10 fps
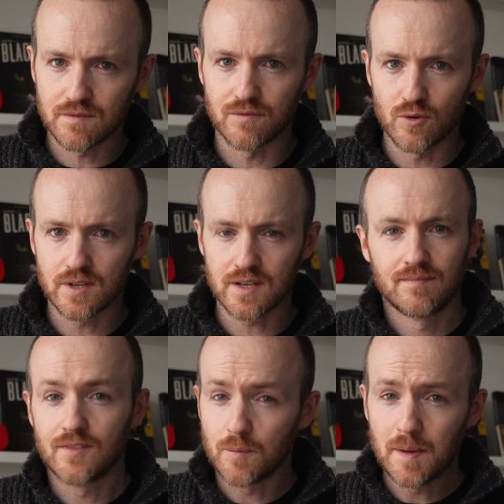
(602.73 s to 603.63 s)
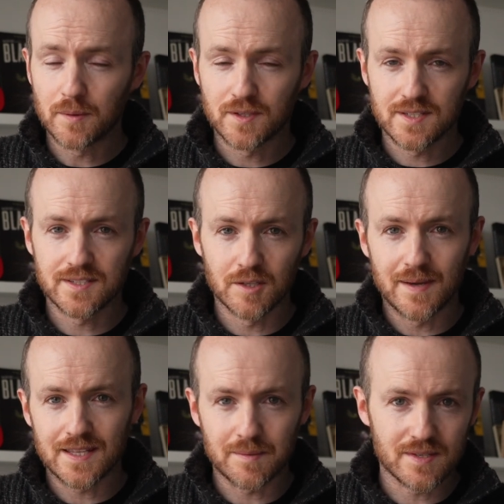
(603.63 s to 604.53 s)
for you. Now, people can still
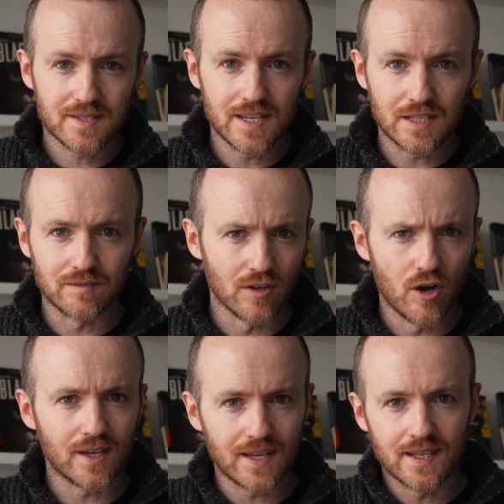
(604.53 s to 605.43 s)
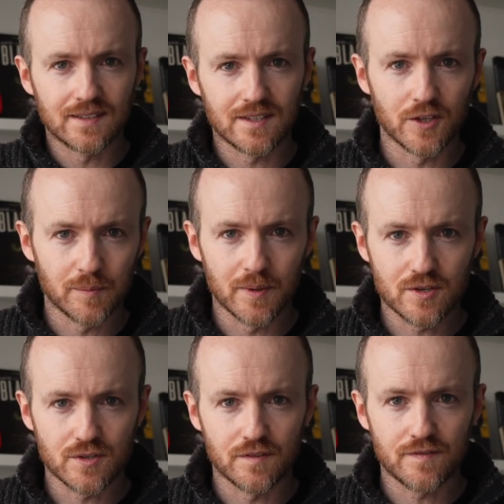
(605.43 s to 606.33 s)
make the mistake of logging into their
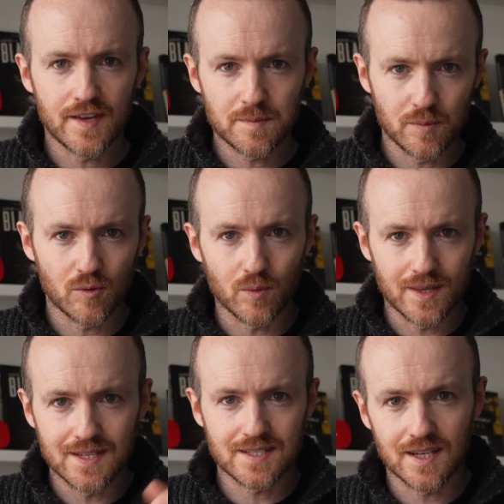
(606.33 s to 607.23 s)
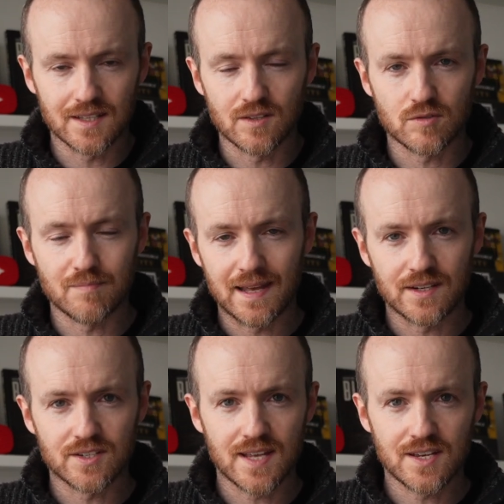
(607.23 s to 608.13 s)
personal Facebook with inside those
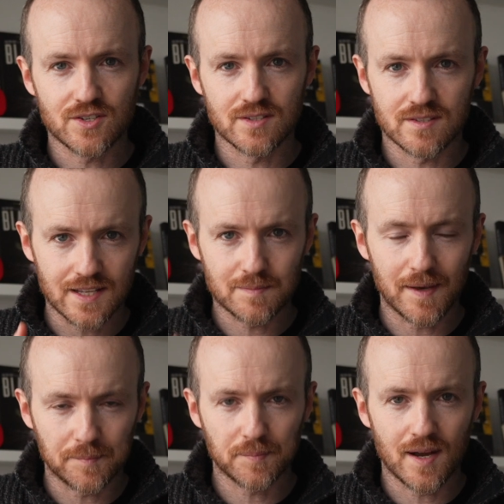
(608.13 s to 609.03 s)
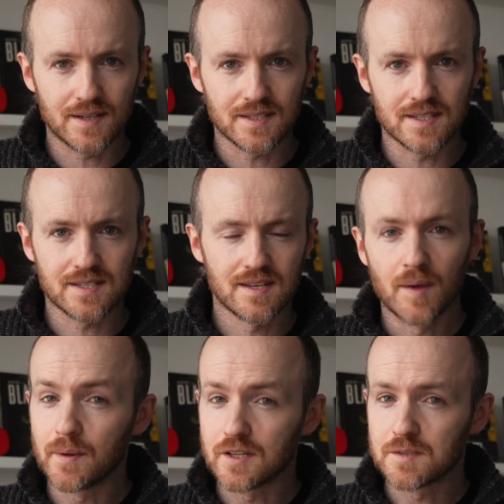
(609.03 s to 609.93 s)
managed sessions, that's bad practice,
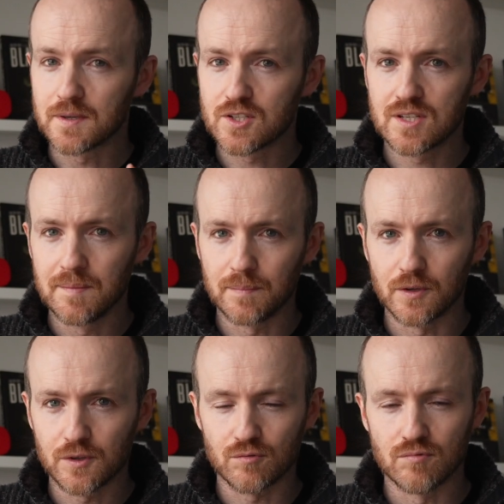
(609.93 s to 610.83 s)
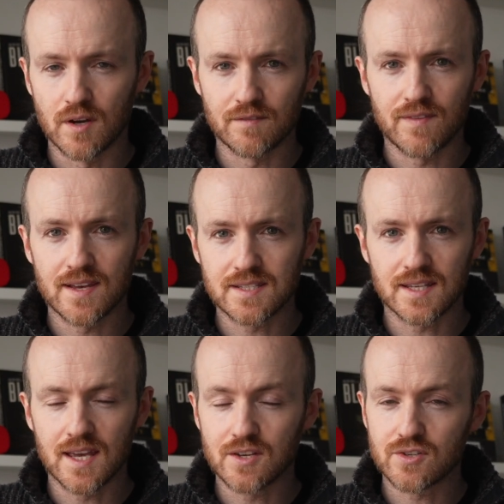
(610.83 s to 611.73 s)
but it's much simpler to run
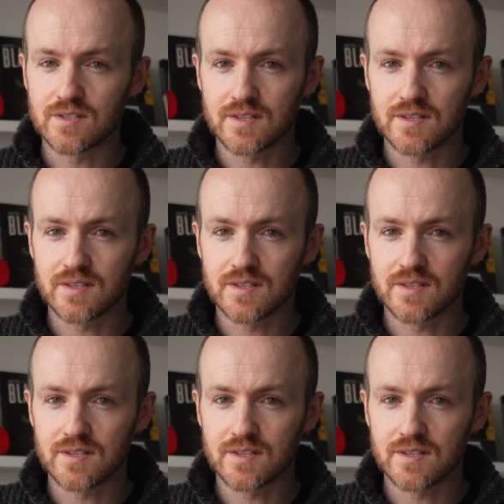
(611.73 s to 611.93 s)
investigations